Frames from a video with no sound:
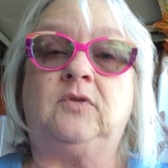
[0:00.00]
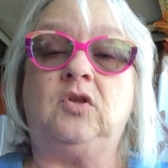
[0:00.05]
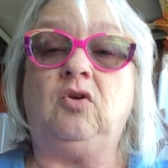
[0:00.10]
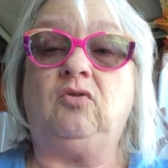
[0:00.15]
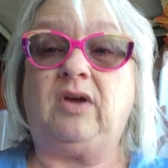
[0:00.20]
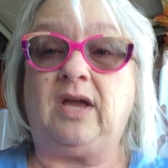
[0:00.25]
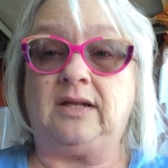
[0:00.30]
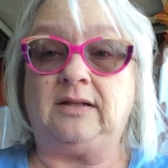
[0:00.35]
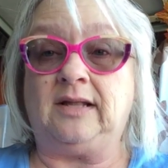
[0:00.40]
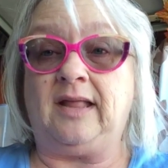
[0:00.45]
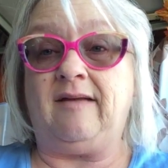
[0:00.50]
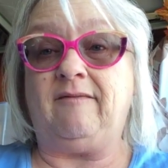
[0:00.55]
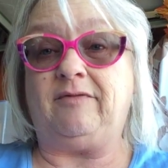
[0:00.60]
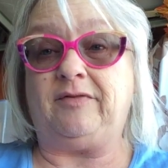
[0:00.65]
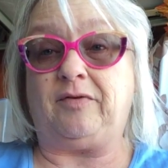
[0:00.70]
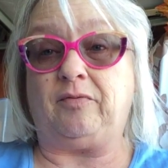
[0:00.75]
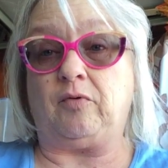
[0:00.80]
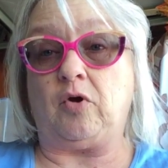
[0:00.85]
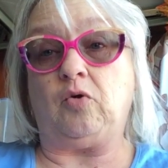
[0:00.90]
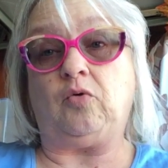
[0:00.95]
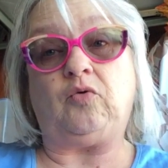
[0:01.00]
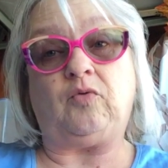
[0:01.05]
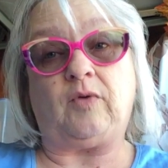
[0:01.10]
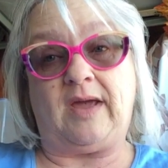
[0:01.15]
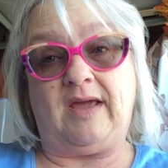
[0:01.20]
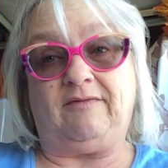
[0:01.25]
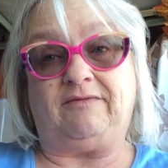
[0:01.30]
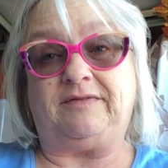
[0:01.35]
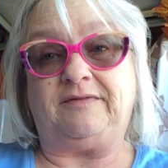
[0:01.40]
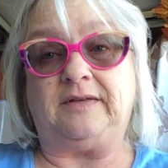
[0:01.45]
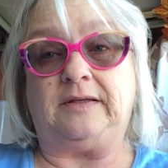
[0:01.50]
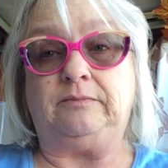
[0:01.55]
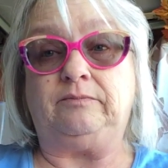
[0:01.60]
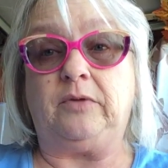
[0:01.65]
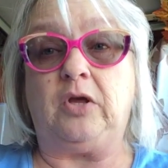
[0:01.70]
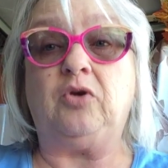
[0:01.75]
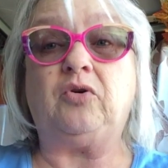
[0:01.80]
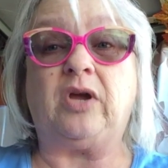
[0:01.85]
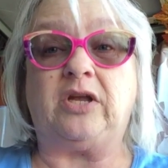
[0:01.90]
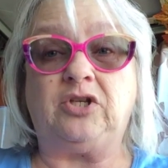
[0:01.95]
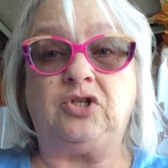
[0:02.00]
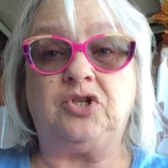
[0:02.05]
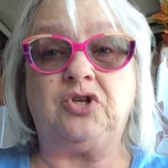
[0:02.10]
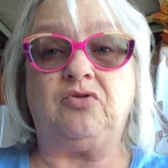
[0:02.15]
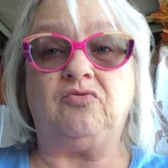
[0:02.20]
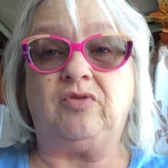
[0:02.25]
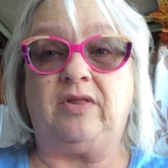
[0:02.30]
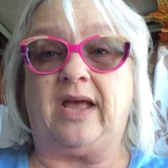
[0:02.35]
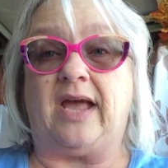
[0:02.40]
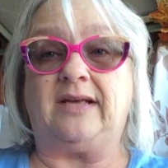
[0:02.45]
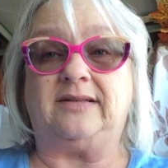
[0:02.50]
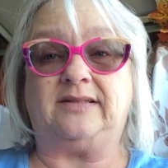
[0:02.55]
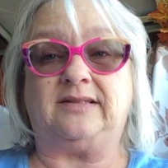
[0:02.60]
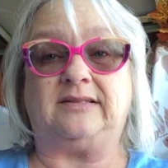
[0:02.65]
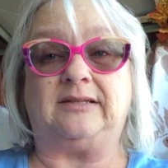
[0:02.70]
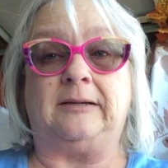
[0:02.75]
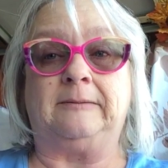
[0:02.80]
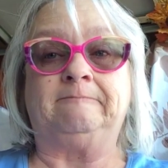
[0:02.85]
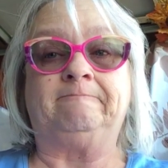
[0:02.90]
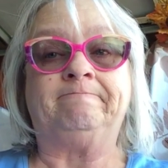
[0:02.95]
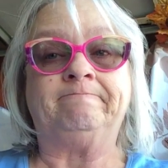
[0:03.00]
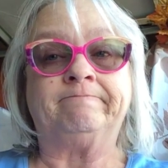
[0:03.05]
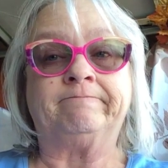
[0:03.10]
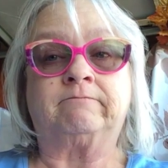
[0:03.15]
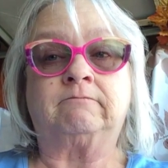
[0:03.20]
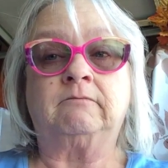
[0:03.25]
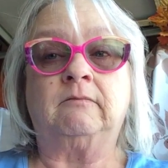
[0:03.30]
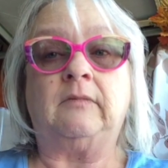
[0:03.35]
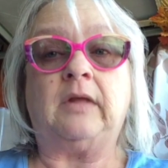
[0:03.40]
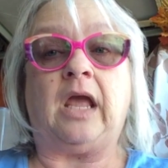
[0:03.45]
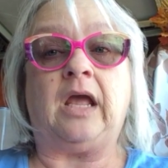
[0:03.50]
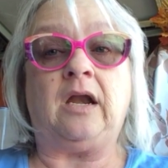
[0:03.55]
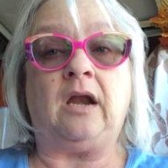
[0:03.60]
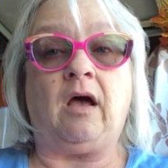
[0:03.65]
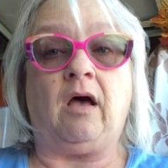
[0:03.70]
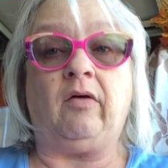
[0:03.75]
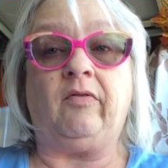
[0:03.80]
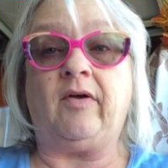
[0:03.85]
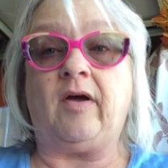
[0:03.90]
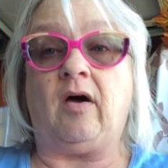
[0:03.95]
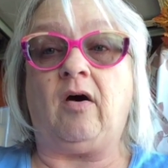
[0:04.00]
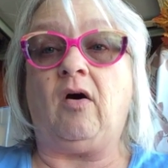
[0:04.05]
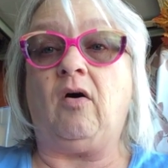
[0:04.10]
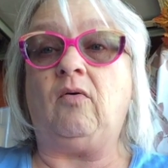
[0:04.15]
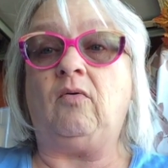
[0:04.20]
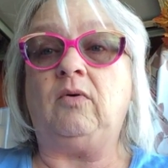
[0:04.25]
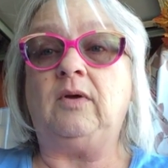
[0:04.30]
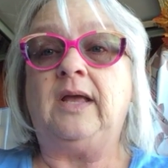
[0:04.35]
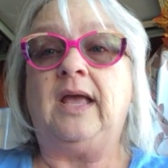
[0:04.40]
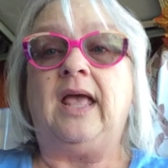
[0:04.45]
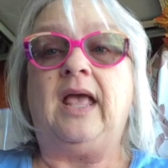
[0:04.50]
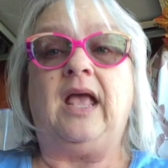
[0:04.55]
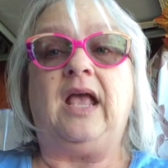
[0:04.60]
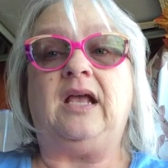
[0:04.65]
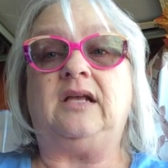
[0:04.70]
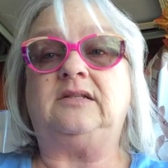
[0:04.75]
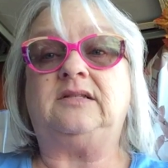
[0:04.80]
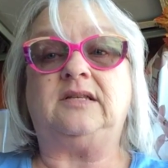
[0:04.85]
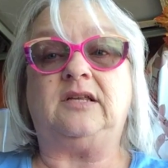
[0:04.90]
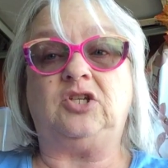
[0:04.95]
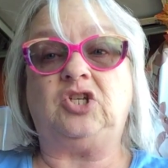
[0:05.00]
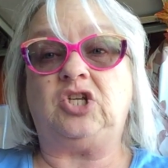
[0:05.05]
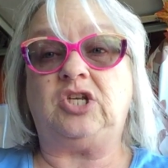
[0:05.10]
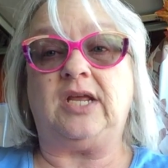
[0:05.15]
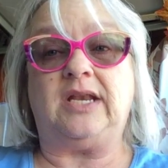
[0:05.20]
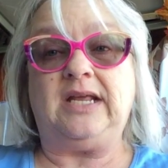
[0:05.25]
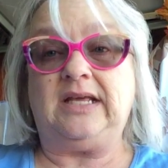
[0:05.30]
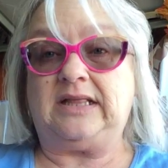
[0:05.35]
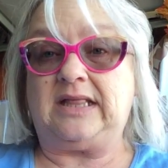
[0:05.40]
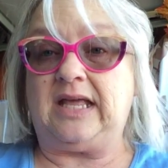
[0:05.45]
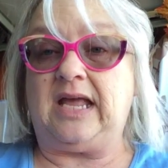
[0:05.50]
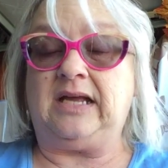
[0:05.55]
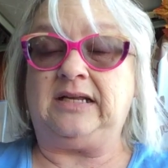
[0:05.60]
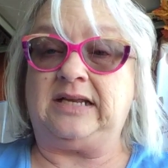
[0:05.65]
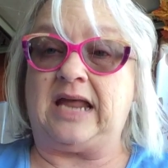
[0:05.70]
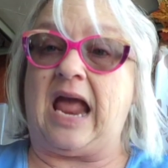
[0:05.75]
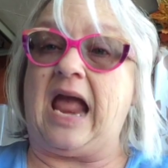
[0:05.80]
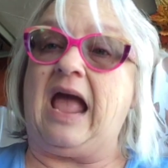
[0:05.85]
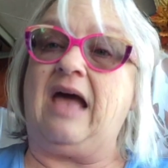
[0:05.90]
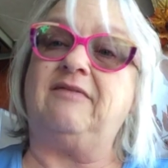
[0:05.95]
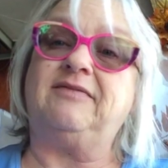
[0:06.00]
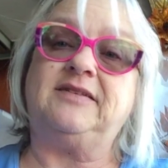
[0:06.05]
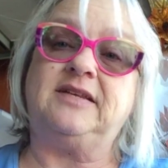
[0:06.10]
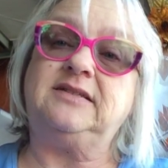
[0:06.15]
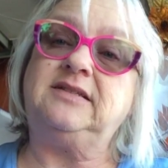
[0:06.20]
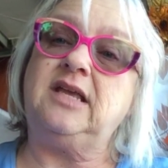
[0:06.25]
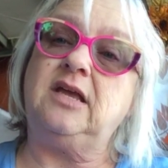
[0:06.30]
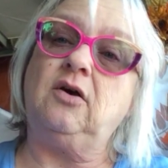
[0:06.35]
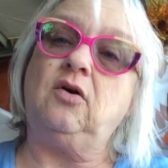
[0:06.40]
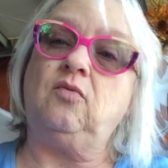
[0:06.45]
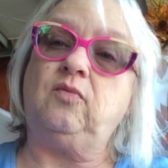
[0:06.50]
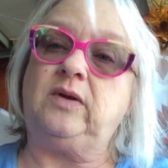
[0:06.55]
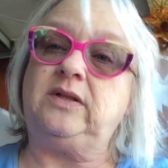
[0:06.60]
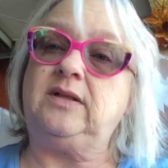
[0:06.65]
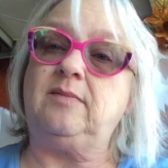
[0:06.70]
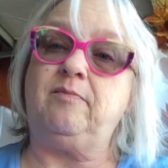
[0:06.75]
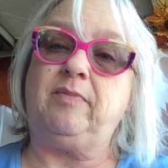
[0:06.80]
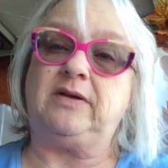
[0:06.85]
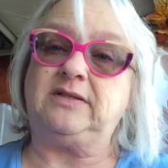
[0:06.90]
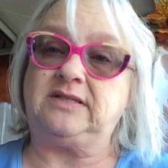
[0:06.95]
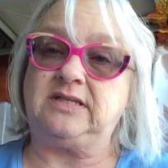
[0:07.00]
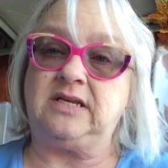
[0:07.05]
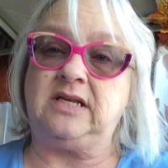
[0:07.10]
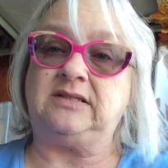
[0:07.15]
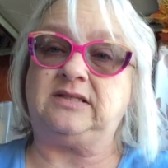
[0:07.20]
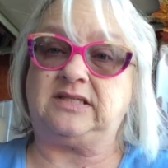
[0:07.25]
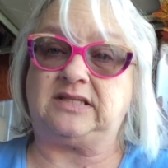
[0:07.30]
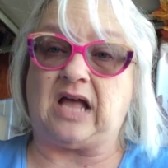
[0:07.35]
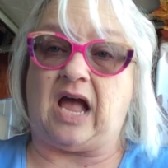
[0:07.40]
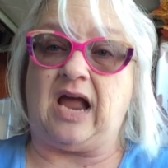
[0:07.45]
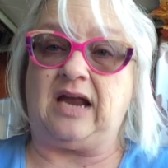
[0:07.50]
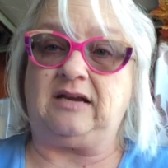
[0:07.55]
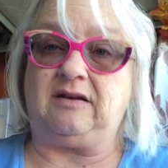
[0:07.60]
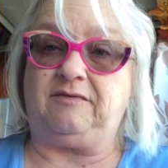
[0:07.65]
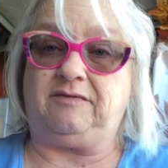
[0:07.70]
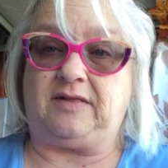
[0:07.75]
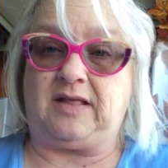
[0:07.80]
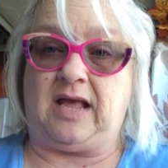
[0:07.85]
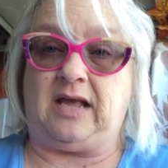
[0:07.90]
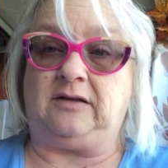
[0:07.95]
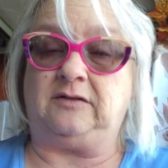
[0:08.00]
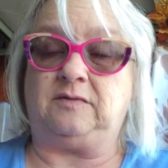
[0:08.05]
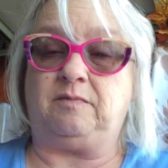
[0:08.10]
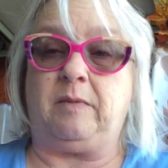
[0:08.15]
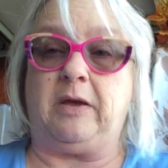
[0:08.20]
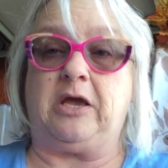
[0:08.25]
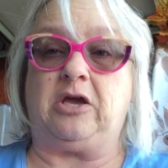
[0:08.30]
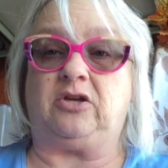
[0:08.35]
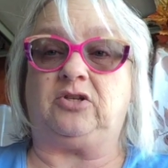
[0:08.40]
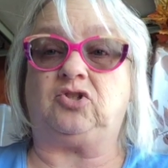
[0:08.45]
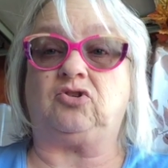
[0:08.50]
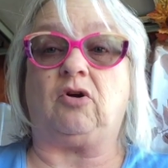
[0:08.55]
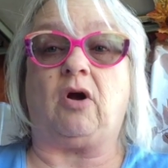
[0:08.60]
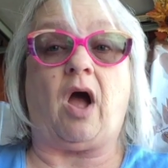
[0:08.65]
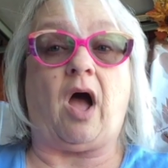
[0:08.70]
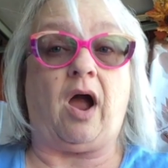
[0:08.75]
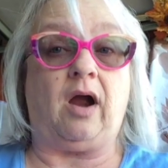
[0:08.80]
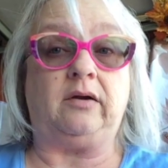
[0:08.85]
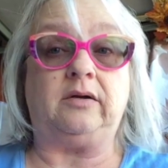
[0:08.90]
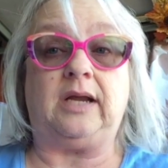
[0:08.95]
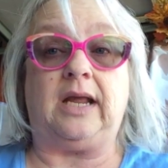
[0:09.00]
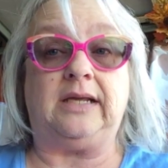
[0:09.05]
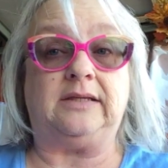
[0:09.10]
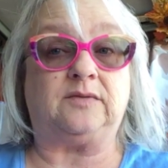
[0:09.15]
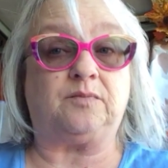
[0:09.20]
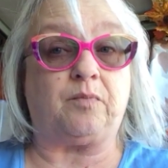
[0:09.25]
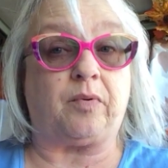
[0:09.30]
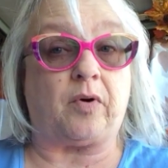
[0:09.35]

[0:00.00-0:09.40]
you can live through grief. You can do this. And although it's a shitty thing to have to deal with the business side of things because your heart is